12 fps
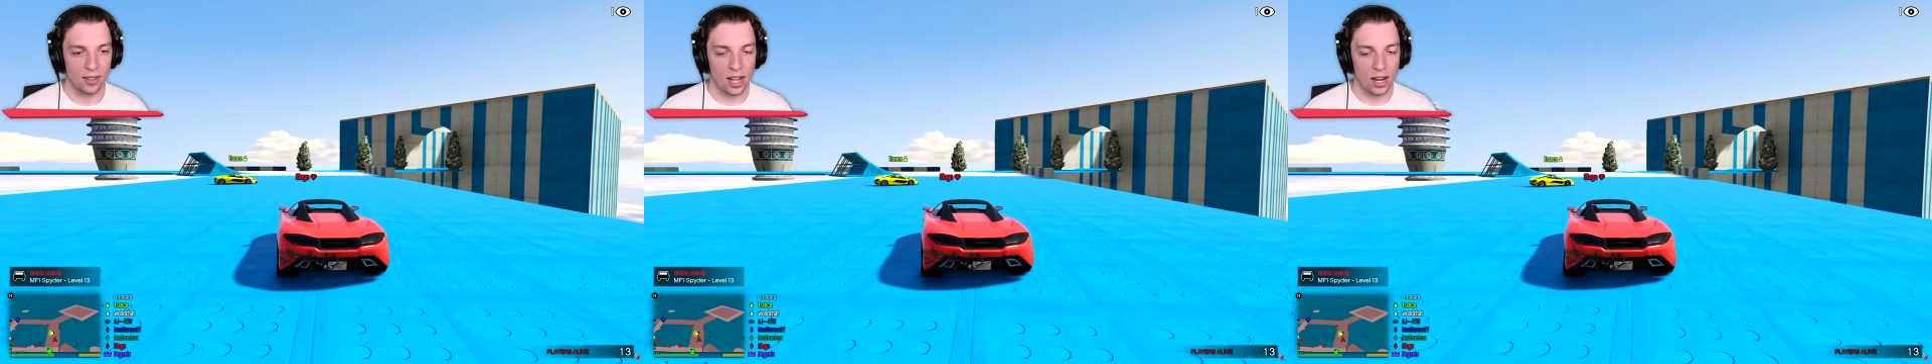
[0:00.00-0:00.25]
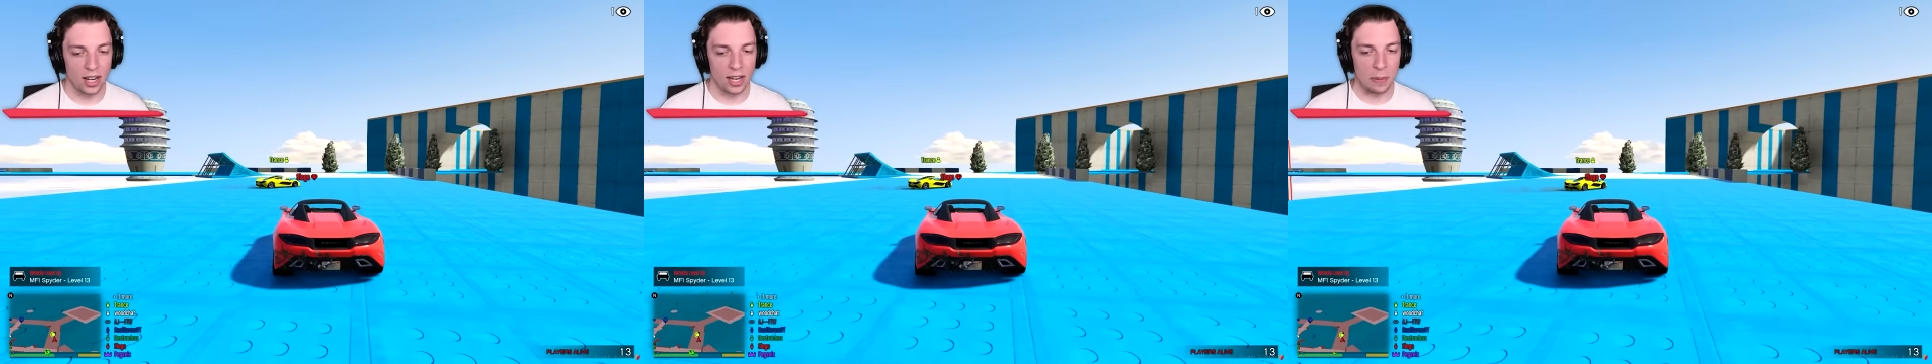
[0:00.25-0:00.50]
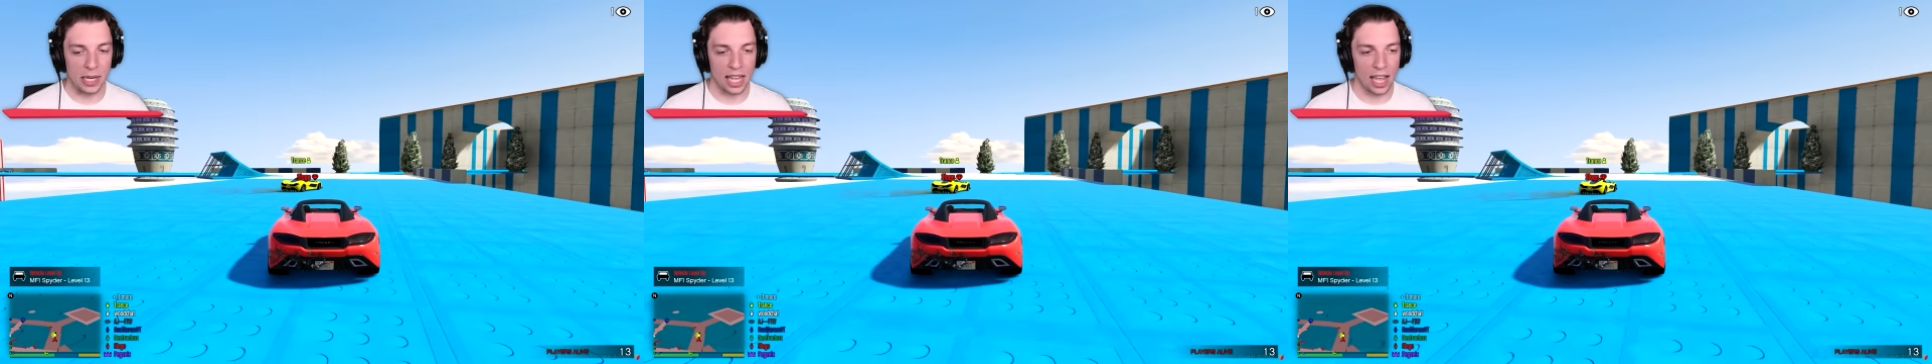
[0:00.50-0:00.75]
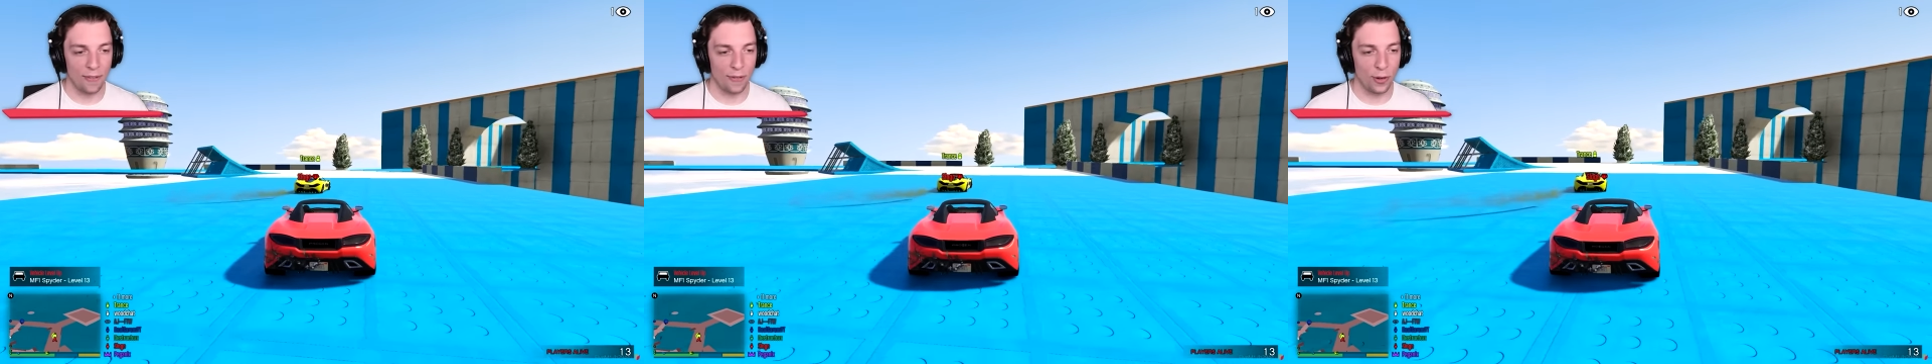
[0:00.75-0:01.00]
I don't need to be
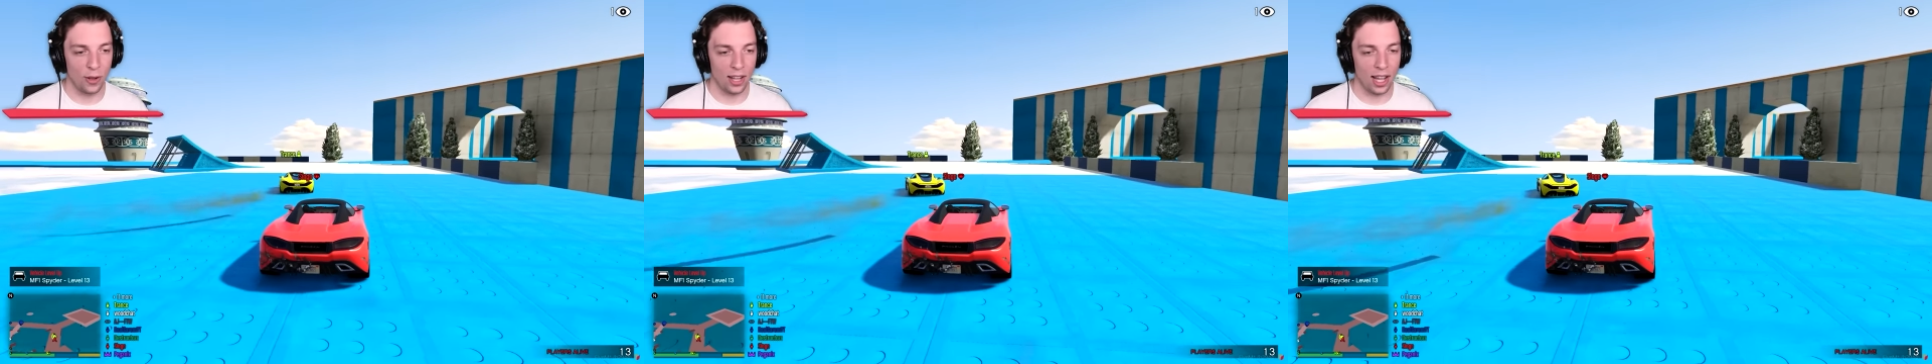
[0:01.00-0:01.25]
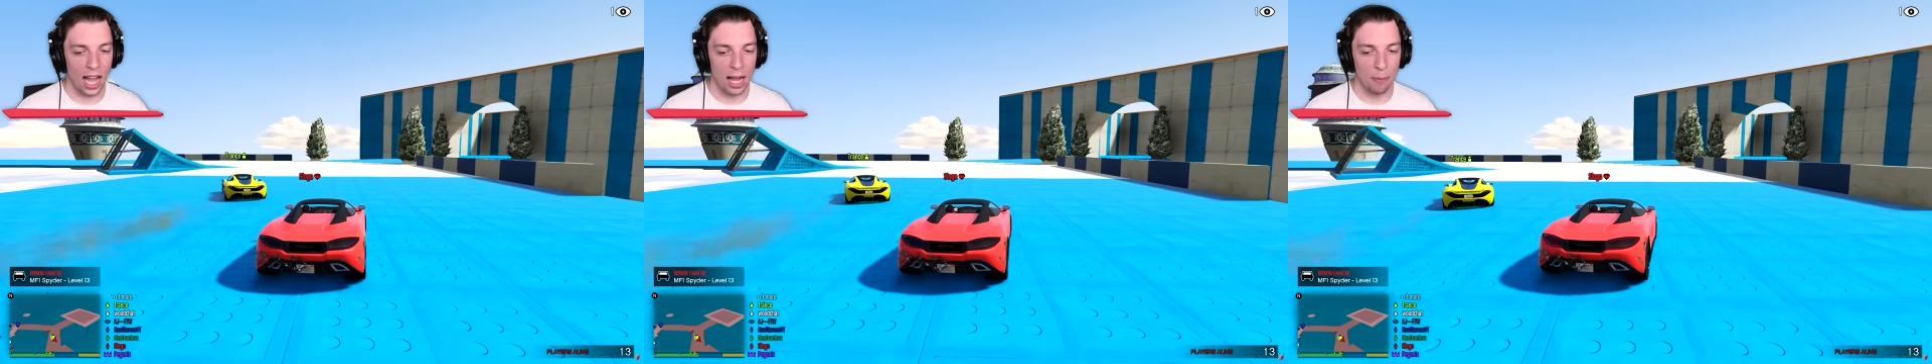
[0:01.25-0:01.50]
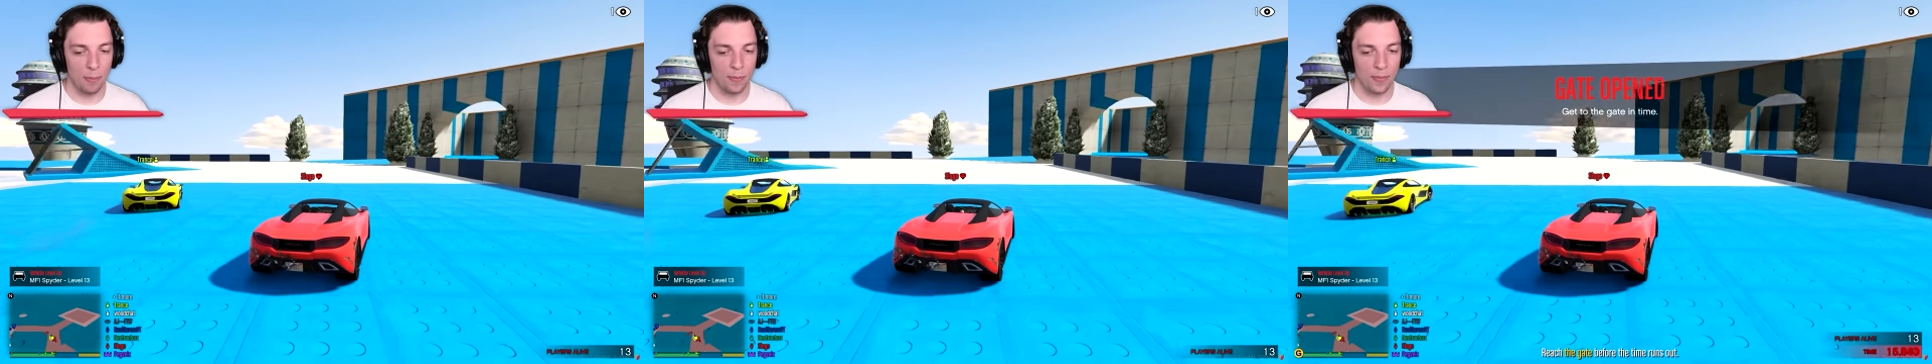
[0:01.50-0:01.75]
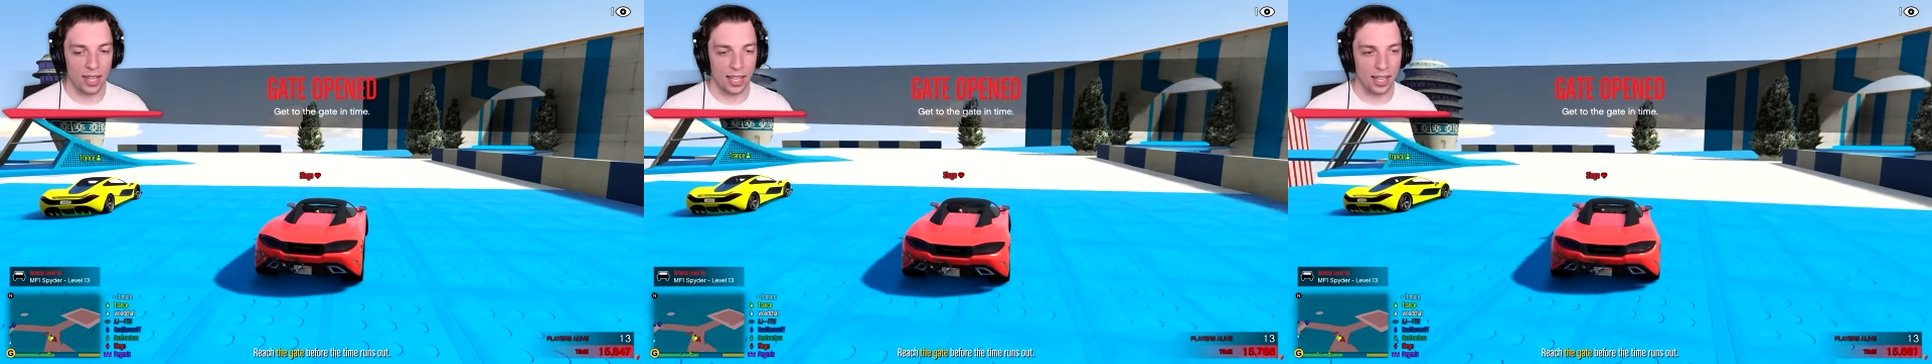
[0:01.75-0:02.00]
careful. I'm...